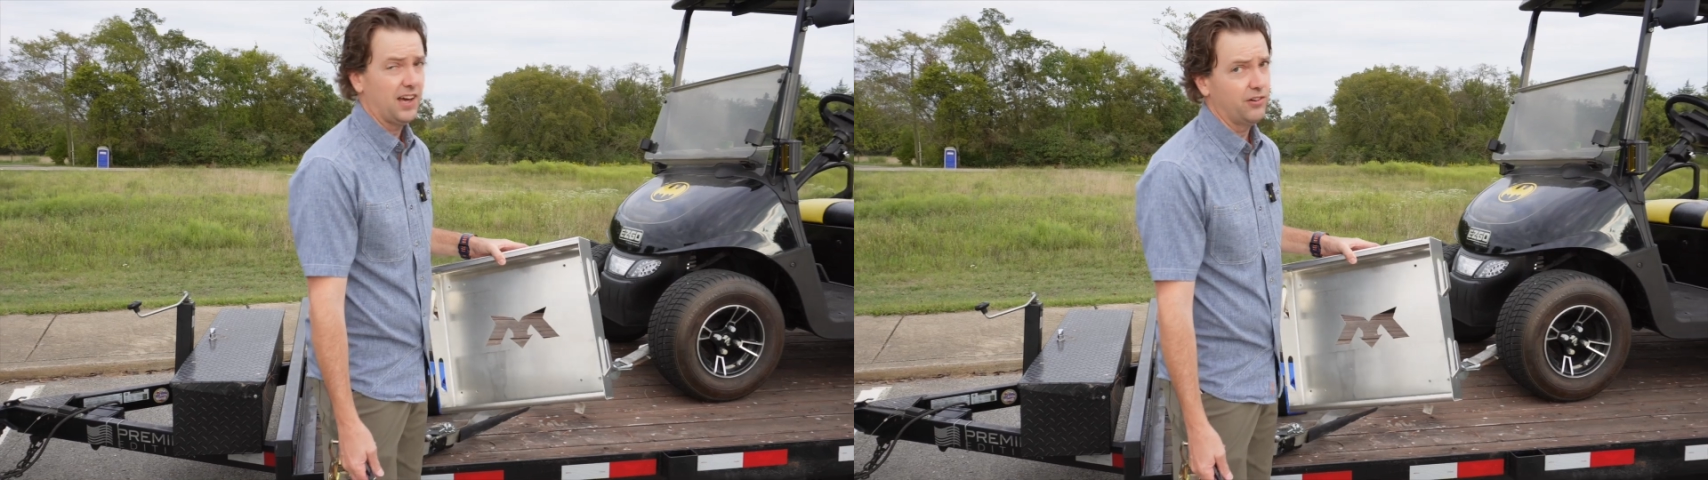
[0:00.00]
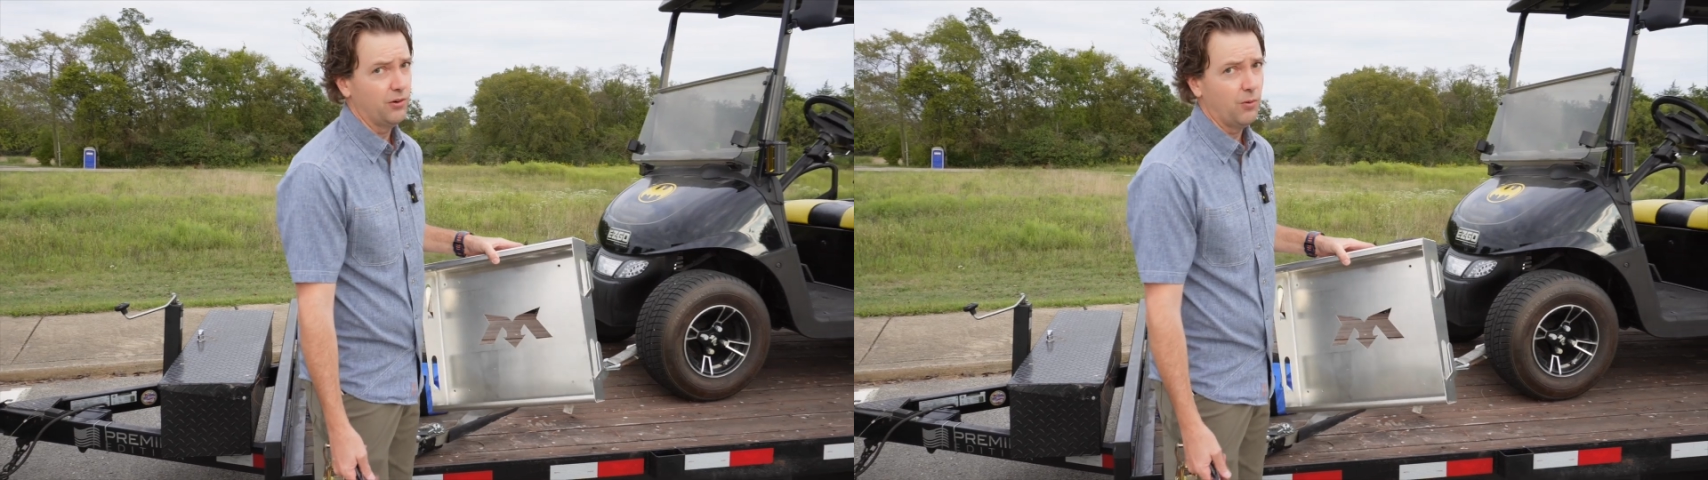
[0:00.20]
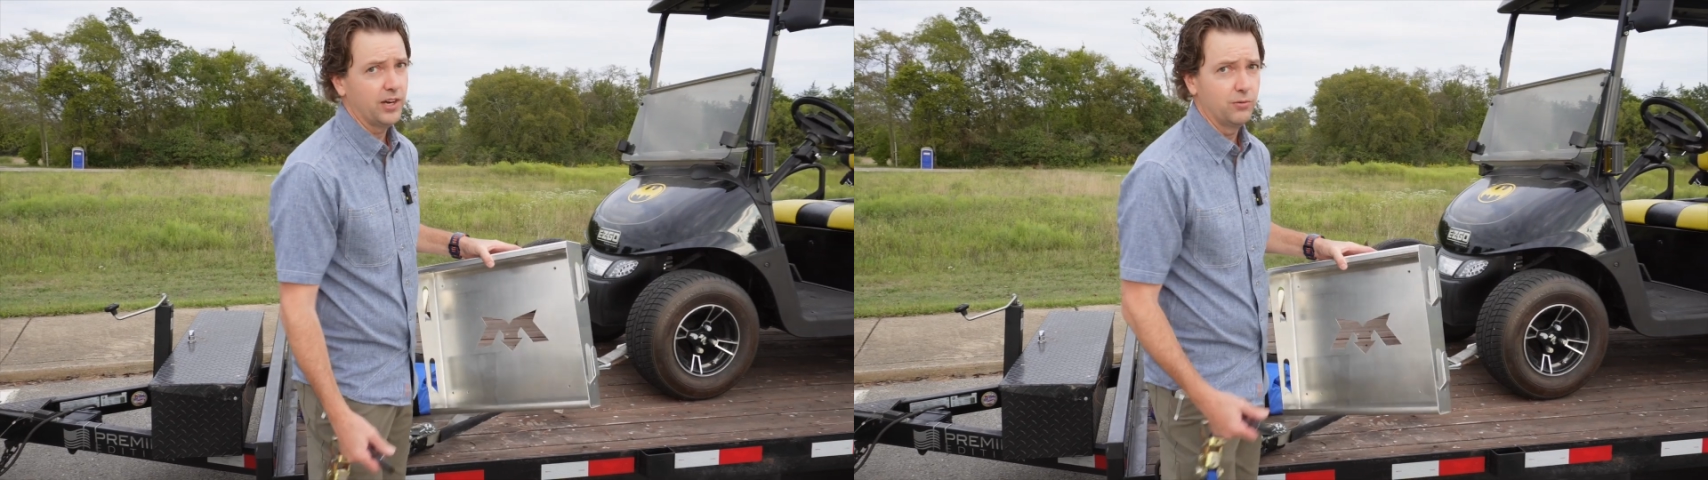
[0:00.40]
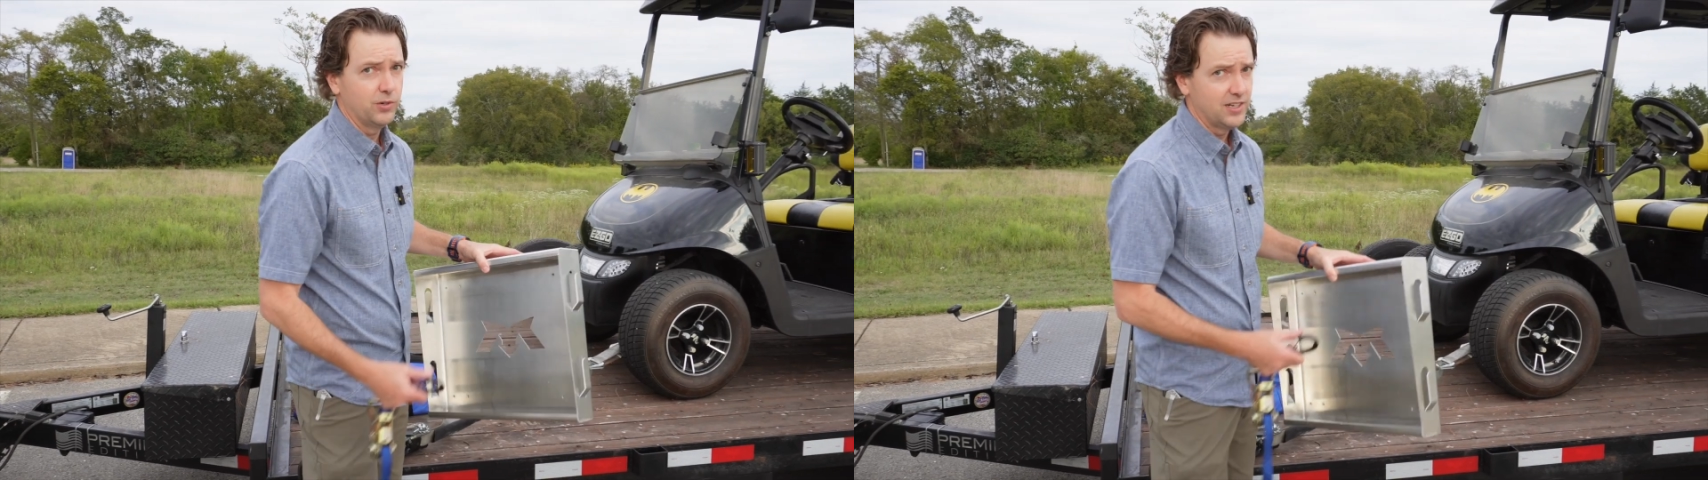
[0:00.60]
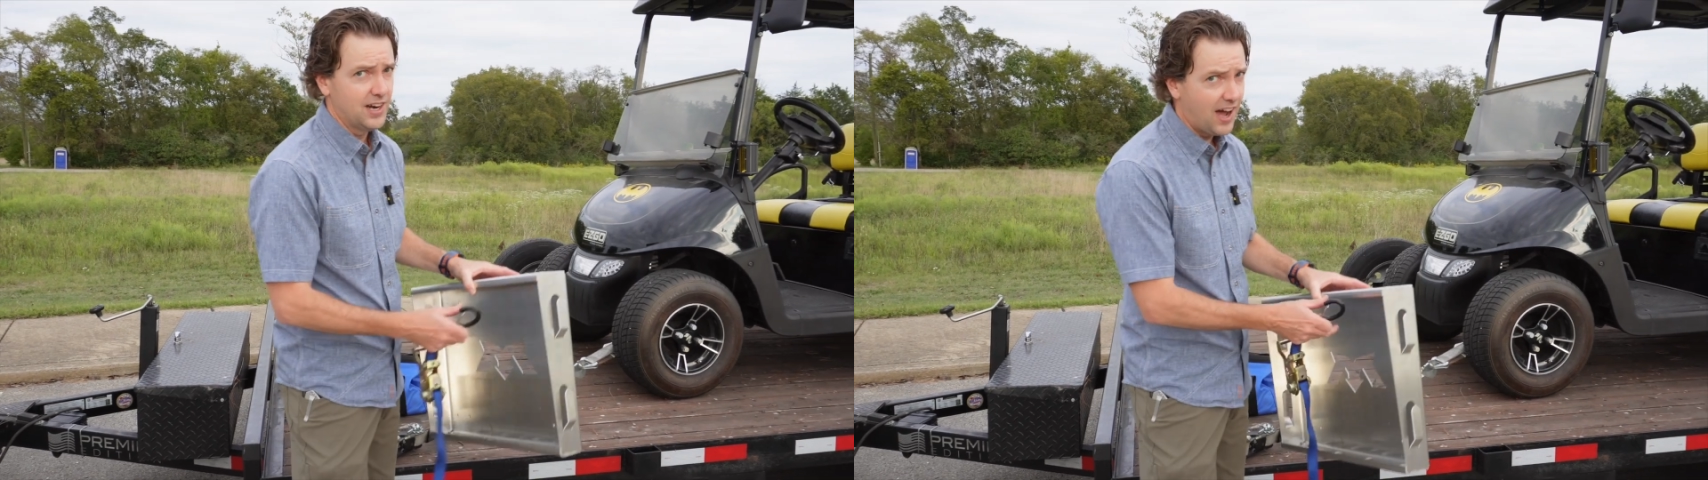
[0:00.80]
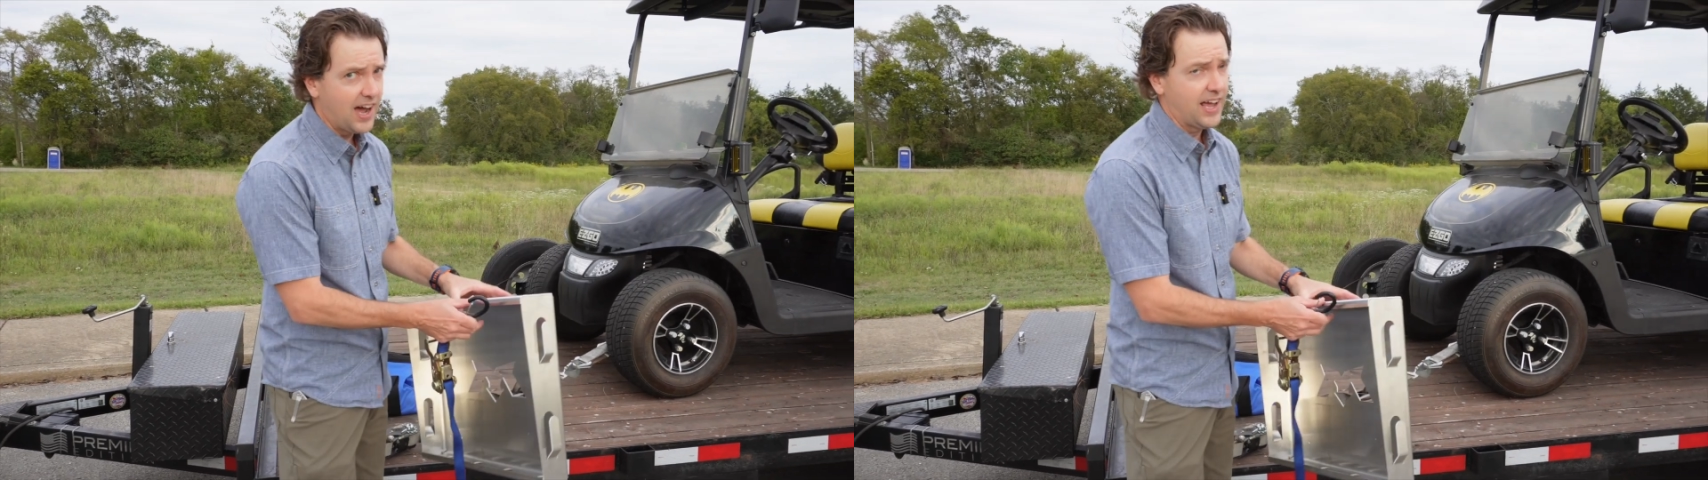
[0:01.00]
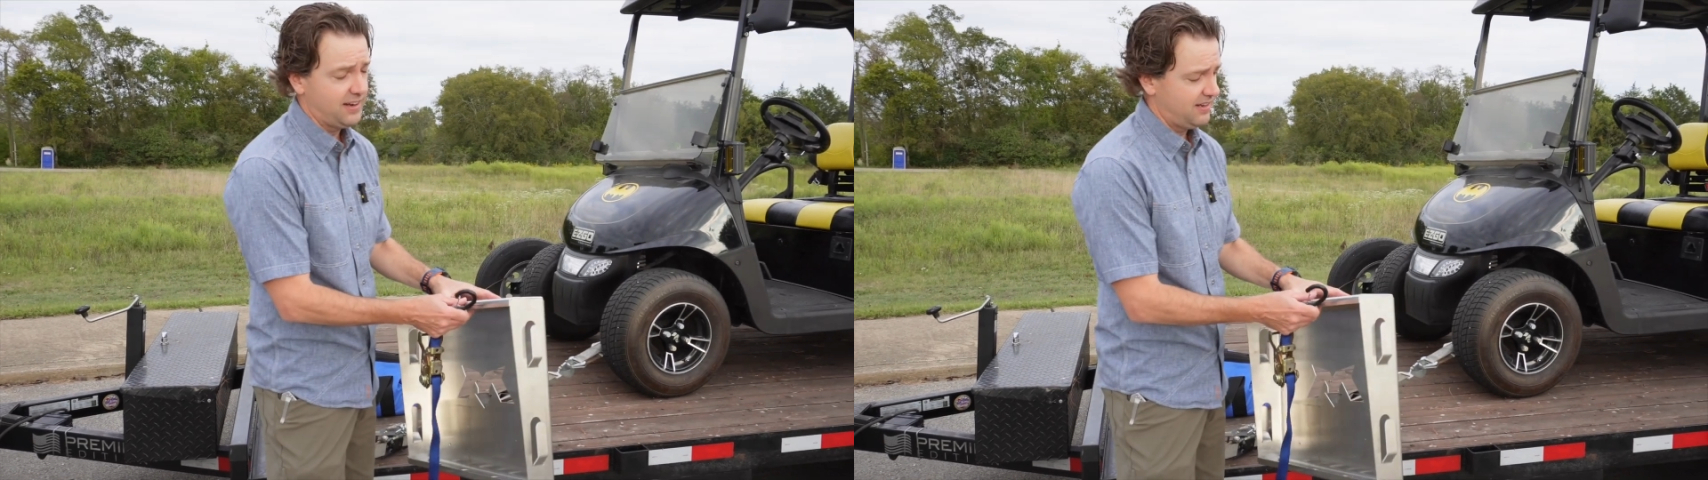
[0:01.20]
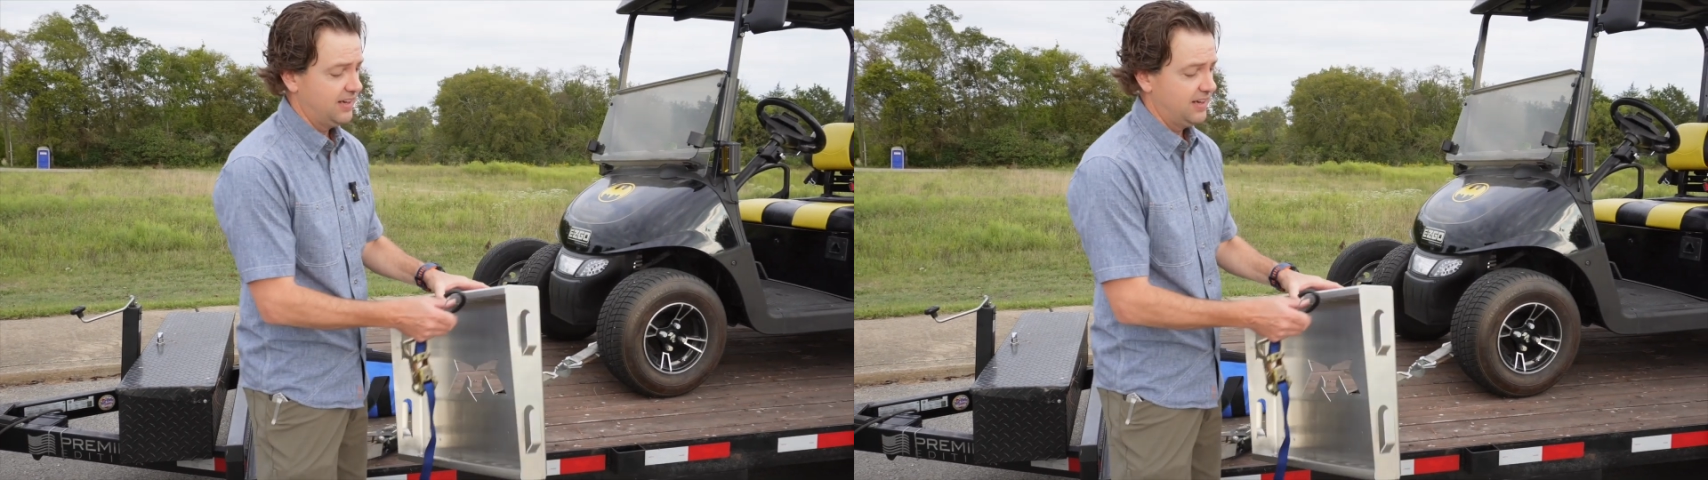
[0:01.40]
I don't know why you would not,